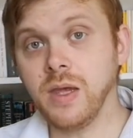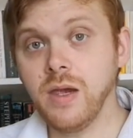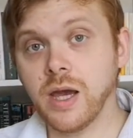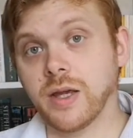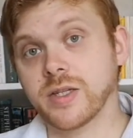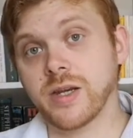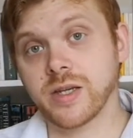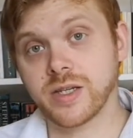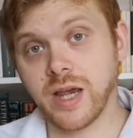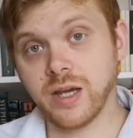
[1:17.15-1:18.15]
and then send a
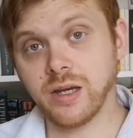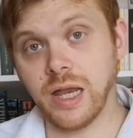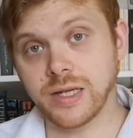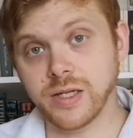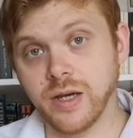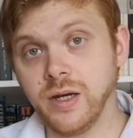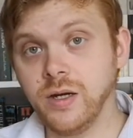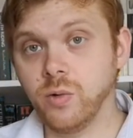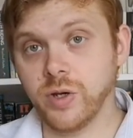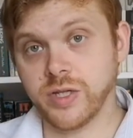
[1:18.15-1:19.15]
second letter
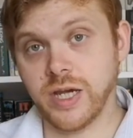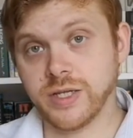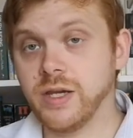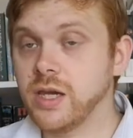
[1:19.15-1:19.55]
which says,